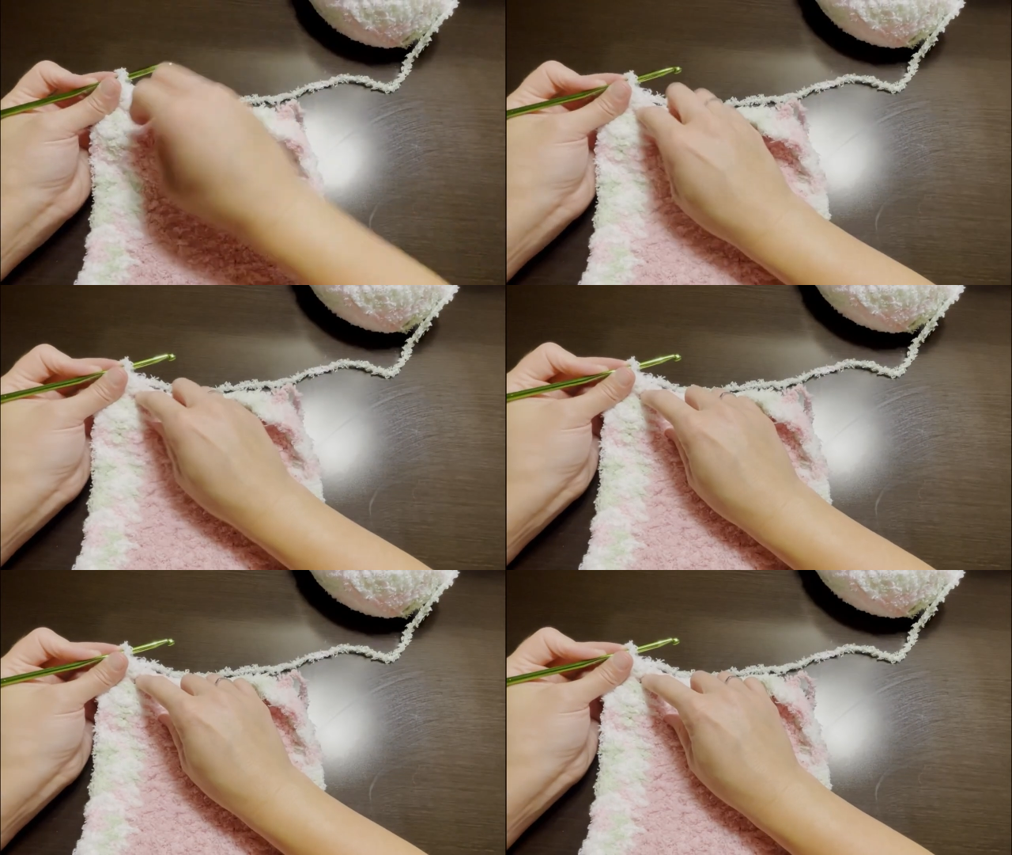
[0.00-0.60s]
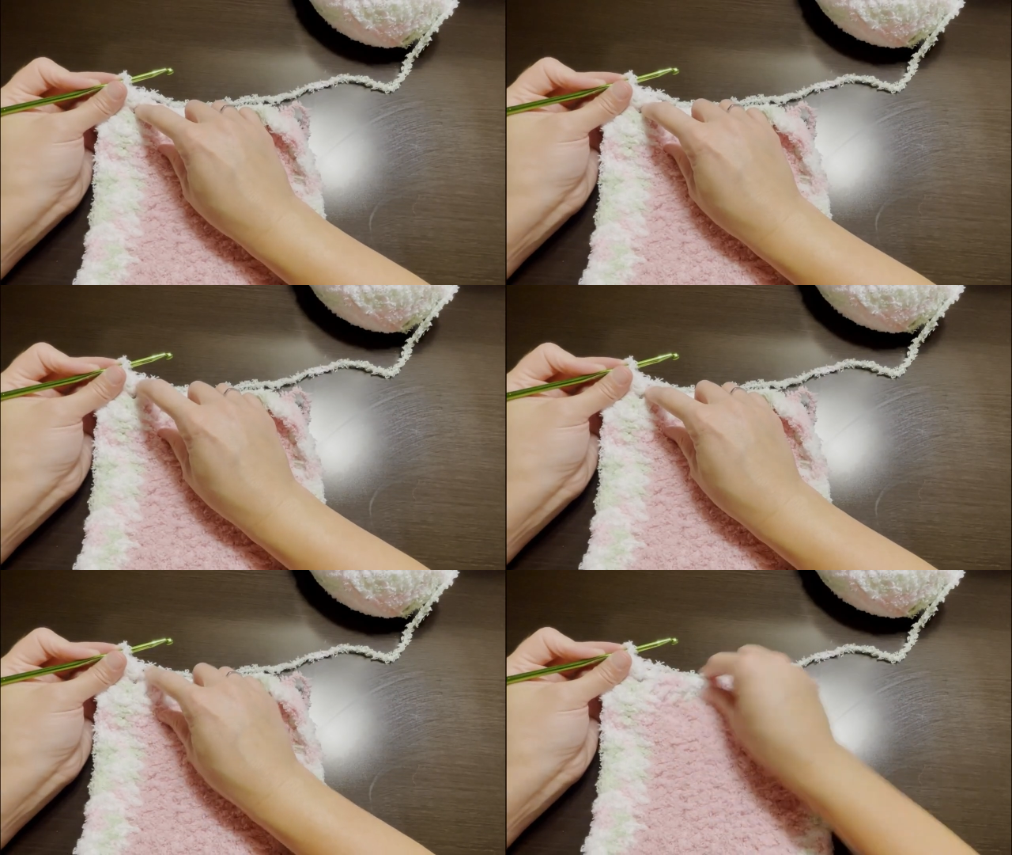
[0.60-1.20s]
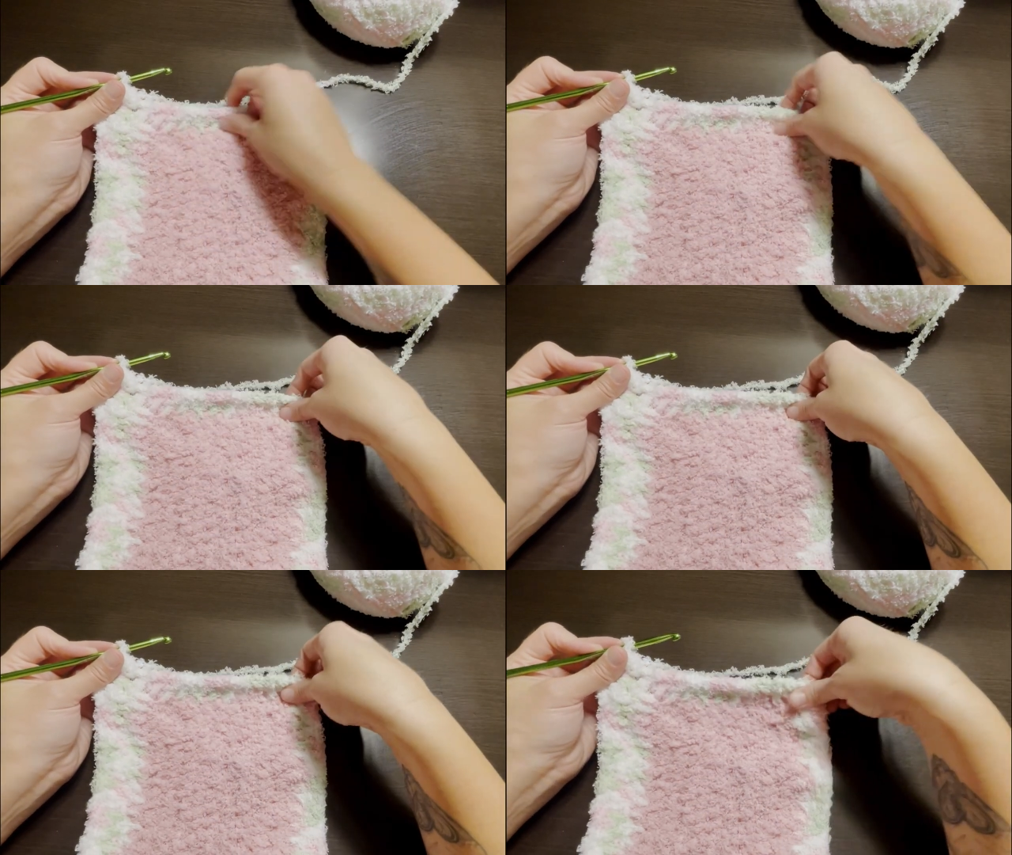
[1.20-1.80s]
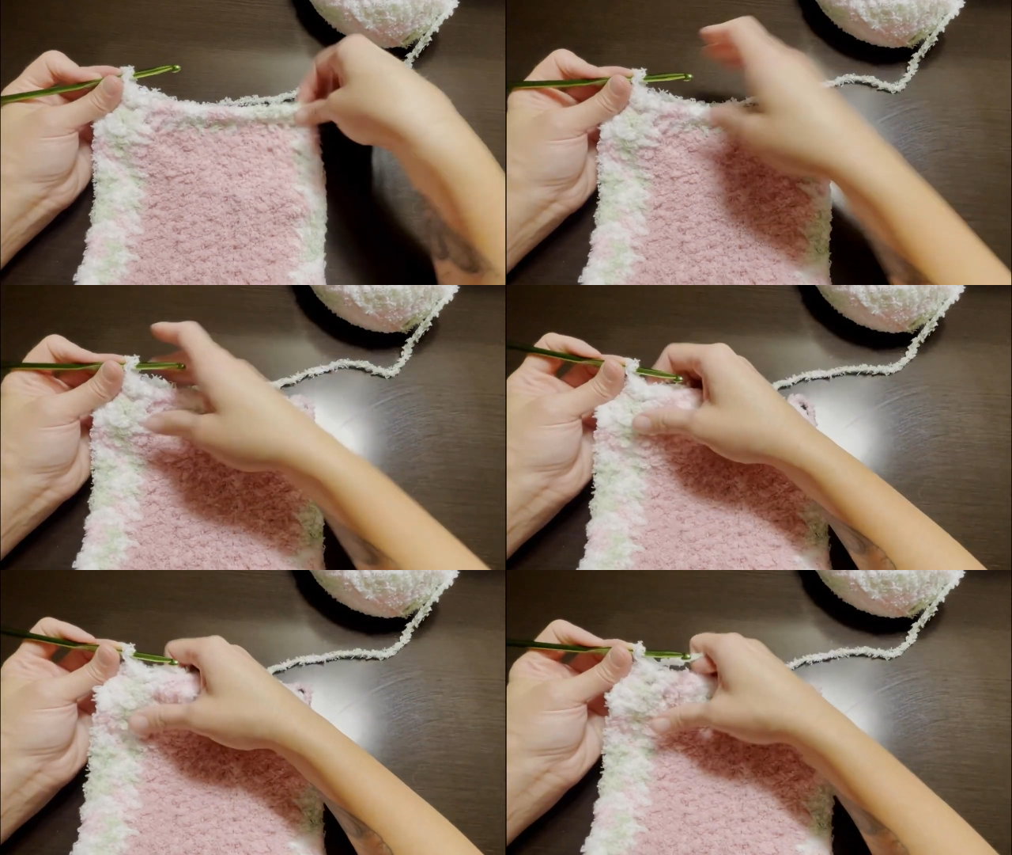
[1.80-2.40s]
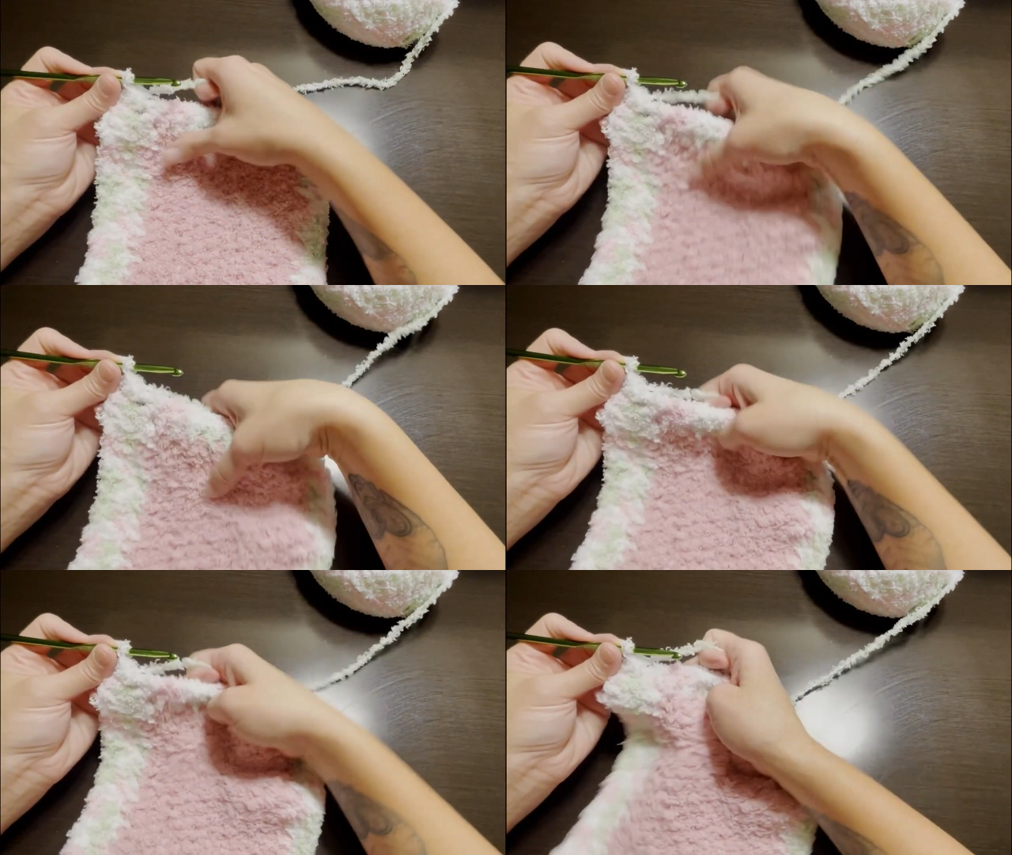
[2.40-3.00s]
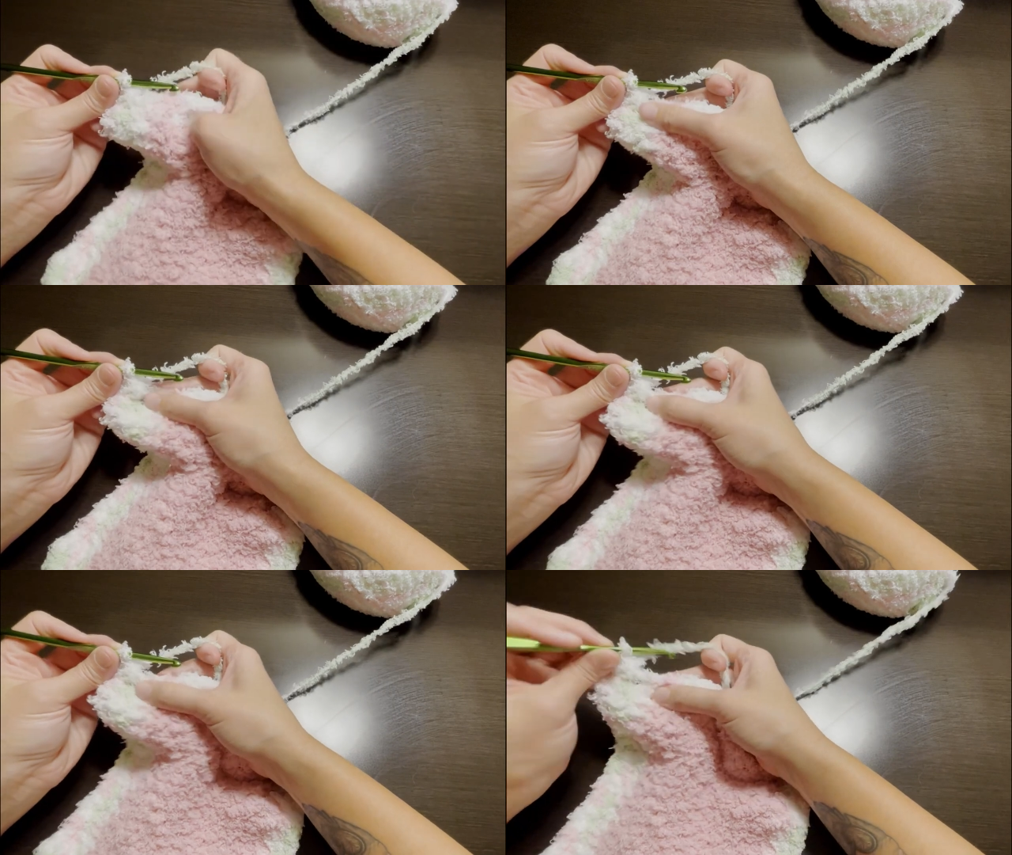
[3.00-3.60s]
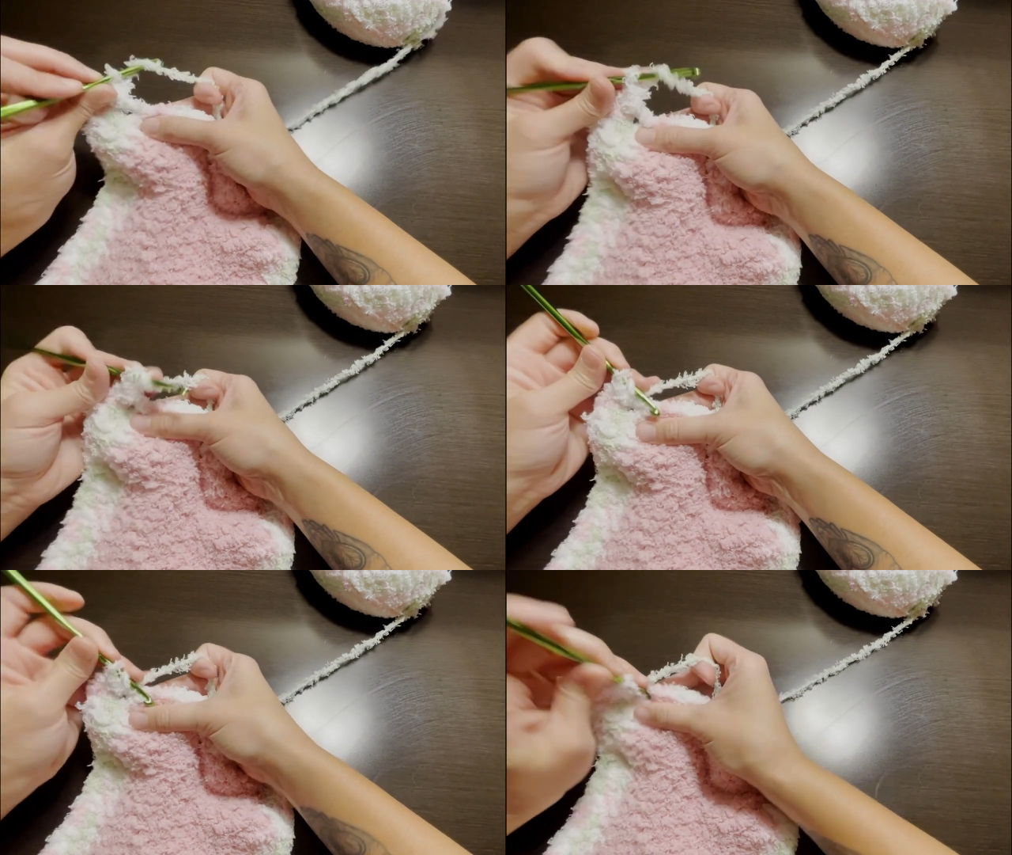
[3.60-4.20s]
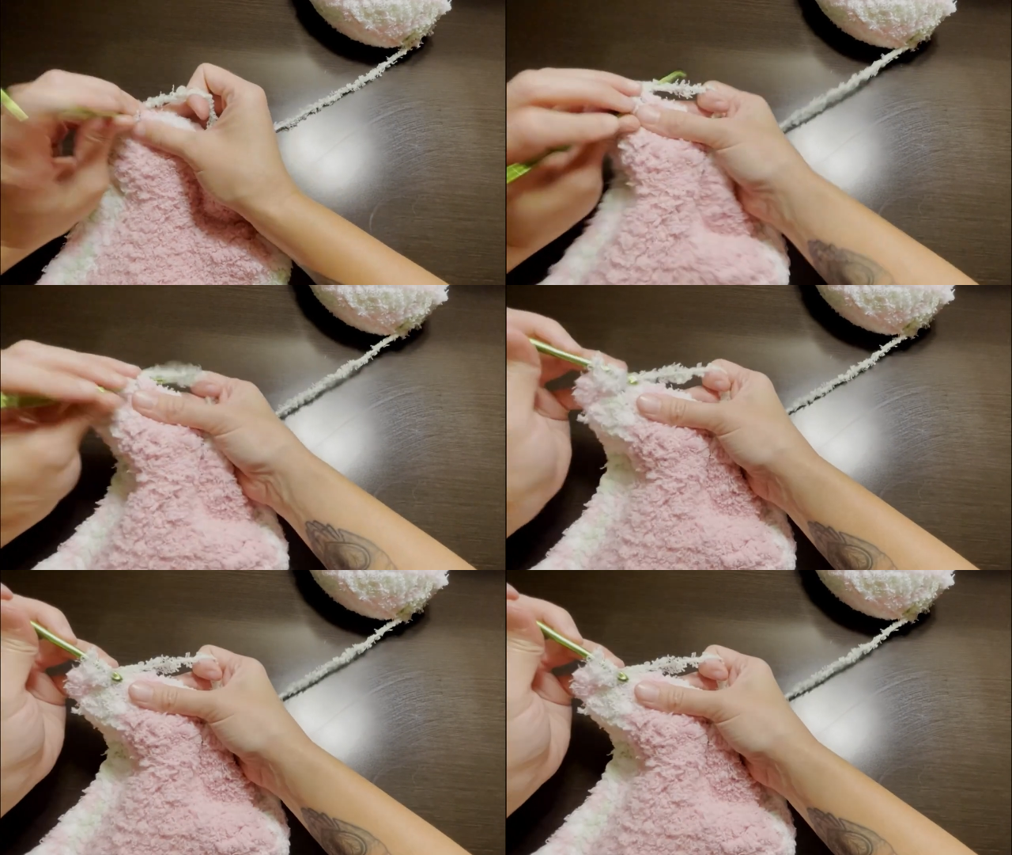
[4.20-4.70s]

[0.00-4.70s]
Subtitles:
[unreadable: no face in view]